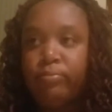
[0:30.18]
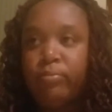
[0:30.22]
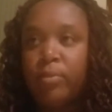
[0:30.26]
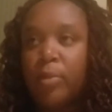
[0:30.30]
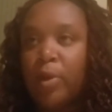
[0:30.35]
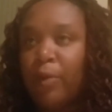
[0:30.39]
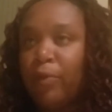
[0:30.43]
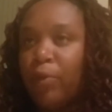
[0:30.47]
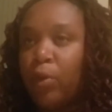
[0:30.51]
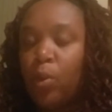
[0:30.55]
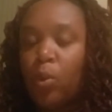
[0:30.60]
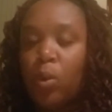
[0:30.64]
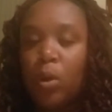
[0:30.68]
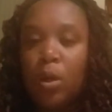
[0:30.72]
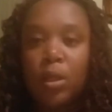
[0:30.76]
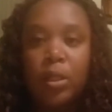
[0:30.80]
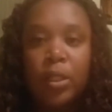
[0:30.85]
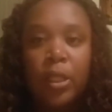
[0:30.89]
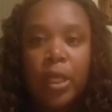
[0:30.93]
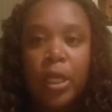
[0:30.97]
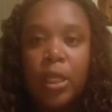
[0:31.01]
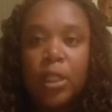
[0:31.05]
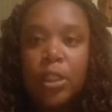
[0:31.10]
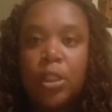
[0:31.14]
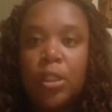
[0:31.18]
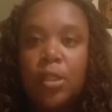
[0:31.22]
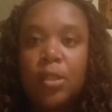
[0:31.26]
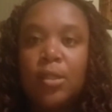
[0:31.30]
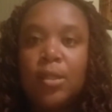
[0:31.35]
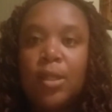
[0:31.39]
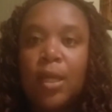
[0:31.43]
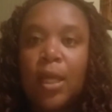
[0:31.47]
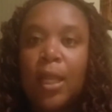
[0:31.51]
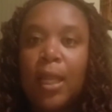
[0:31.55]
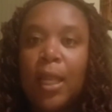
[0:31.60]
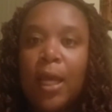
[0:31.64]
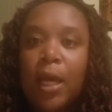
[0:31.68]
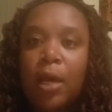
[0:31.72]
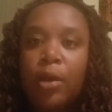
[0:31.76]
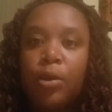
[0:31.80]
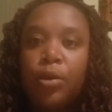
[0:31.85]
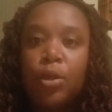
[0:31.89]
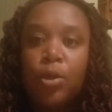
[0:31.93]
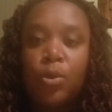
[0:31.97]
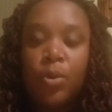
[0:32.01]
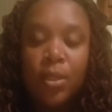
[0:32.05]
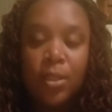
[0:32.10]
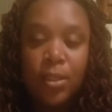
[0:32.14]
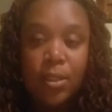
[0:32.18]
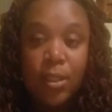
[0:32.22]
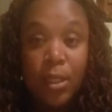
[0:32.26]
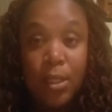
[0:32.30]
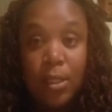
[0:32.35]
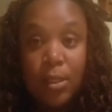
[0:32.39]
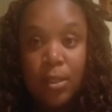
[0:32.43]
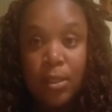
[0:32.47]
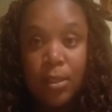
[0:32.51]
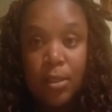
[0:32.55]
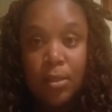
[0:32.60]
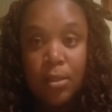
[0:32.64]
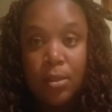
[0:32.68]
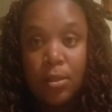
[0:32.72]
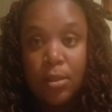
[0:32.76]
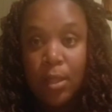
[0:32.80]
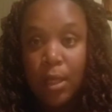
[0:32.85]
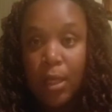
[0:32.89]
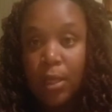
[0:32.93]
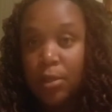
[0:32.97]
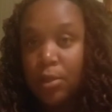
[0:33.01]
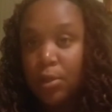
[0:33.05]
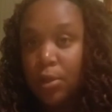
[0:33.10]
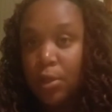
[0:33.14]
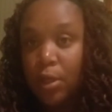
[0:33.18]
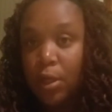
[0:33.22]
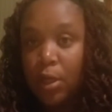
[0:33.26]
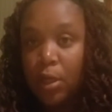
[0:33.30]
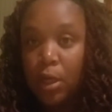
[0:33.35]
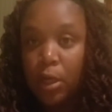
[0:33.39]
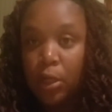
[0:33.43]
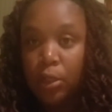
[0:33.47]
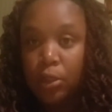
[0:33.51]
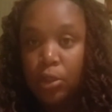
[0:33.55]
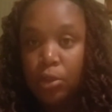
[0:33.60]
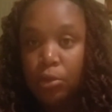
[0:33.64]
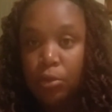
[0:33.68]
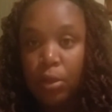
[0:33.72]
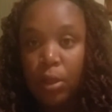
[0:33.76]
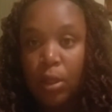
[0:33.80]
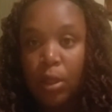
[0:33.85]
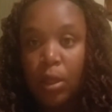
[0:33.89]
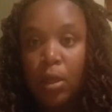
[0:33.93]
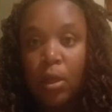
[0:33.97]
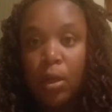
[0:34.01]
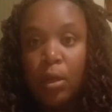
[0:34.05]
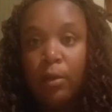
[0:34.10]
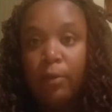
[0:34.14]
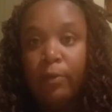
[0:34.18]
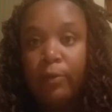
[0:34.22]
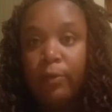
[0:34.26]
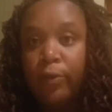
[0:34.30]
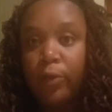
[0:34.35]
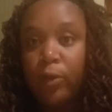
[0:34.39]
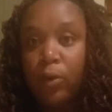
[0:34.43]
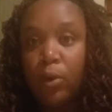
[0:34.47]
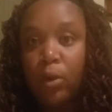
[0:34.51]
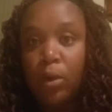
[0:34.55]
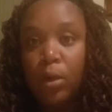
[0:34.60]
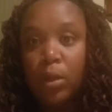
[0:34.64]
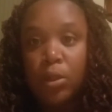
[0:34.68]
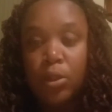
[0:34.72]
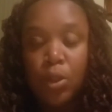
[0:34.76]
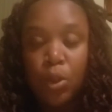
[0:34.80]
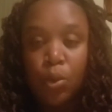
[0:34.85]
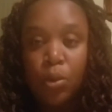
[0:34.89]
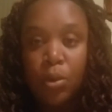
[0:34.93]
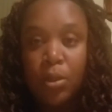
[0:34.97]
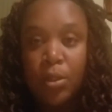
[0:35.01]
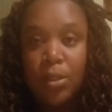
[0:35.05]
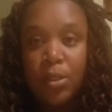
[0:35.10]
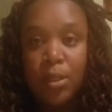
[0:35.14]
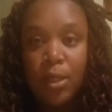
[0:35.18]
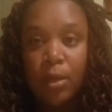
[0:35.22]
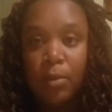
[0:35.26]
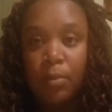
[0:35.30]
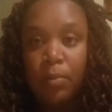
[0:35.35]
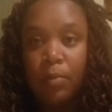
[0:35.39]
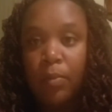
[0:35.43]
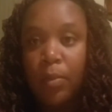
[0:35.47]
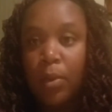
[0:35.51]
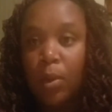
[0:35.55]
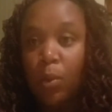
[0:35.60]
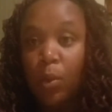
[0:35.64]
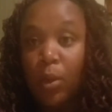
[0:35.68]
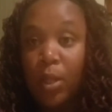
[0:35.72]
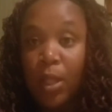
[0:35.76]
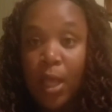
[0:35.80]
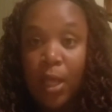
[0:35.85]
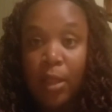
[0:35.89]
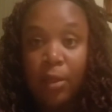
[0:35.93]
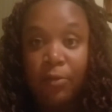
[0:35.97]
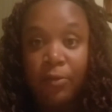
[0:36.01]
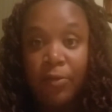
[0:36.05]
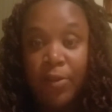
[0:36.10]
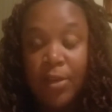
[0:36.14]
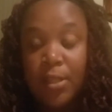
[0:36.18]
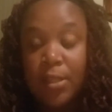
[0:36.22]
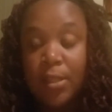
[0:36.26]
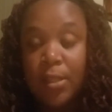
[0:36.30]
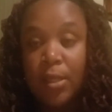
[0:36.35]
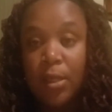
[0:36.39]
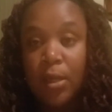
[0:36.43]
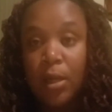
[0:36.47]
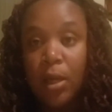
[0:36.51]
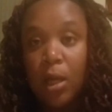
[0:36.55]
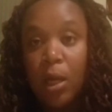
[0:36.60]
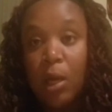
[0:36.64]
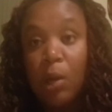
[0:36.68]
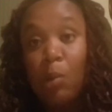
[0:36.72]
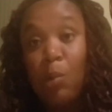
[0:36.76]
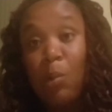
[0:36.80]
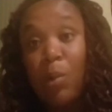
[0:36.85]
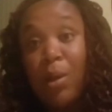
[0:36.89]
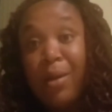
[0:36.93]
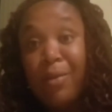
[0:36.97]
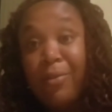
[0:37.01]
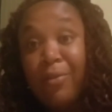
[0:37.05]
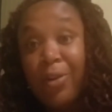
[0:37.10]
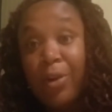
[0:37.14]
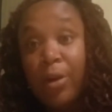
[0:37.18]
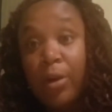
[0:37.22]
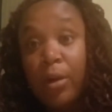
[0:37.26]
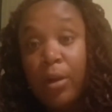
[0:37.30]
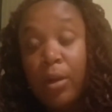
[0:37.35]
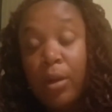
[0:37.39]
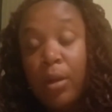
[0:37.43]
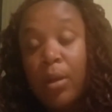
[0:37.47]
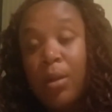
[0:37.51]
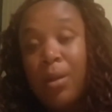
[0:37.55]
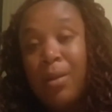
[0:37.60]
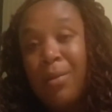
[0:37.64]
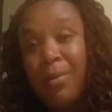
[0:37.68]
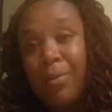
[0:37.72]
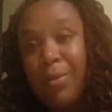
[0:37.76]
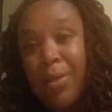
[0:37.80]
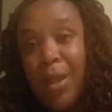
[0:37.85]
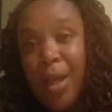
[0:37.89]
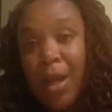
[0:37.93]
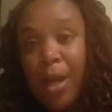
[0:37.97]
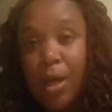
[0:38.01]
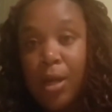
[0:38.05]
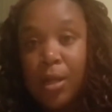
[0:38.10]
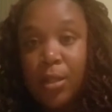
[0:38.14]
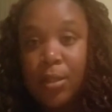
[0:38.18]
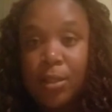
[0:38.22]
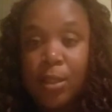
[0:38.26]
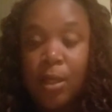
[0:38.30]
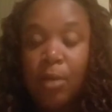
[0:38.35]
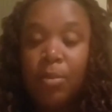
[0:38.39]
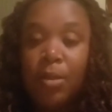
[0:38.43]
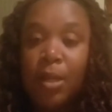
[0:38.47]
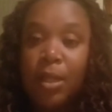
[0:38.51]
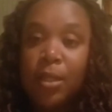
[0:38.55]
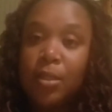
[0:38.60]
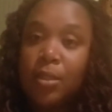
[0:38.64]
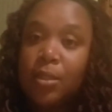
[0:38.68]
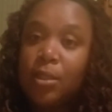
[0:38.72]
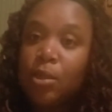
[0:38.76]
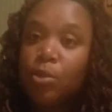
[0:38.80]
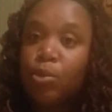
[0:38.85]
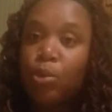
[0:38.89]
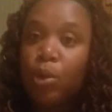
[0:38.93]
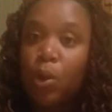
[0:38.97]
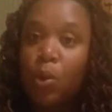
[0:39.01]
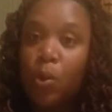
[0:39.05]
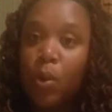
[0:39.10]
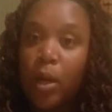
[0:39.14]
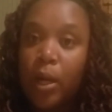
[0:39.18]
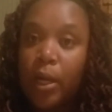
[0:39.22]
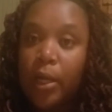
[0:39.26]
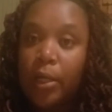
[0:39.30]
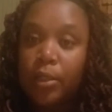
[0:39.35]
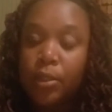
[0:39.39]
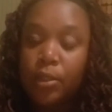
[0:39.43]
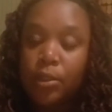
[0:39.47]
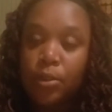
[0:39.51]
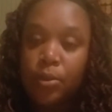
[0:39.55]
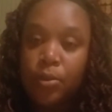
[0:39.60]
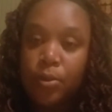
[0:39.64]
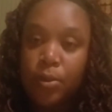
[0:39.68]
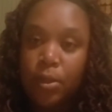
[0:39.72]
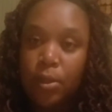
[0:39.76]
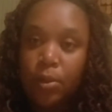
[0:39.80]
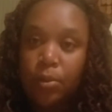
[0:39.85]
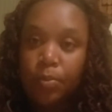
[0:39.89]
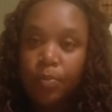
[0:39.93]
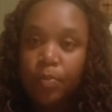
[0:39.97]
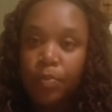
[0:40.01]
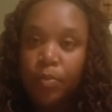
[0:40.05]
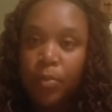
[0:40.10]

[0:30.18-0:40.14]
of the world nations allow U.S. citizens to enter their country for tourism without a visa. However, there are some that still require you to do so.